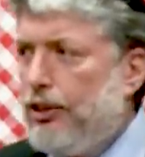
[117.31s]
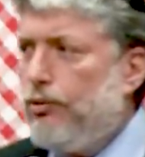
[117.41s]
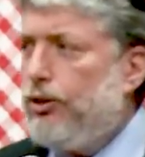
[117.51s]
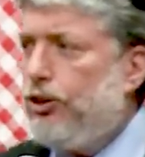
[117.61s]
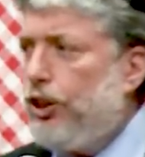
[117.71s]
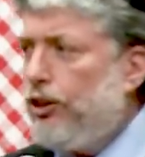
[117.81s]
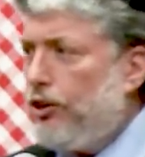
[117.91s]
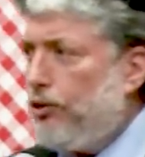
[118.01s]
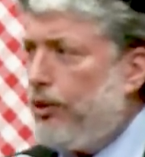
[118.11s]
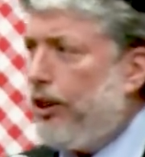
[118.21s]
where
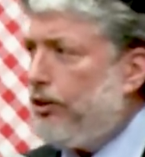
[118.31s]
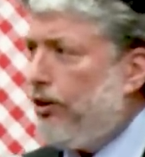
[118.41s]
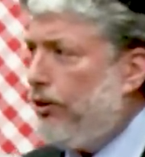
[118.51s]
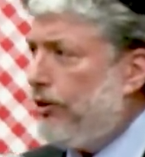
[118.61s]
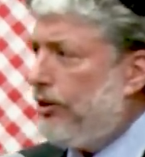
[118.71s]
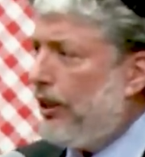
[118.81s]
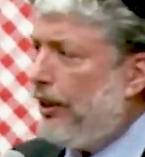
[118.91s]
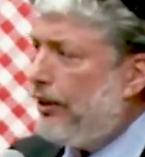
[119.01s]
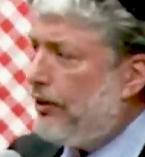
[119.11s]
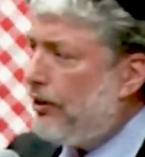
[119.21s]
Jesus, we are told,
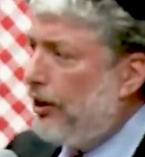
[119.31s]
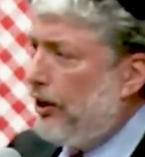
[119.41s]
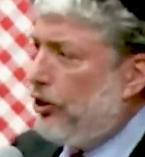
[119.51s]
says